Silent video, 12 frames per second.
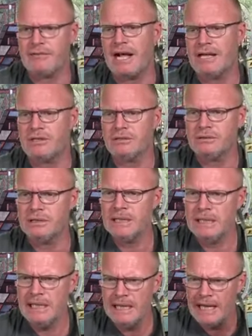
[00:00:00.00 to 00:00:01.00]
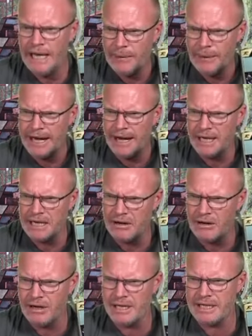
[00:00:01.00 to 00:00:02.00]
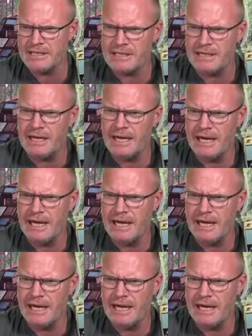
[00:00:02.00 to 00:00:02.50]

and Russell. How are we going, guys?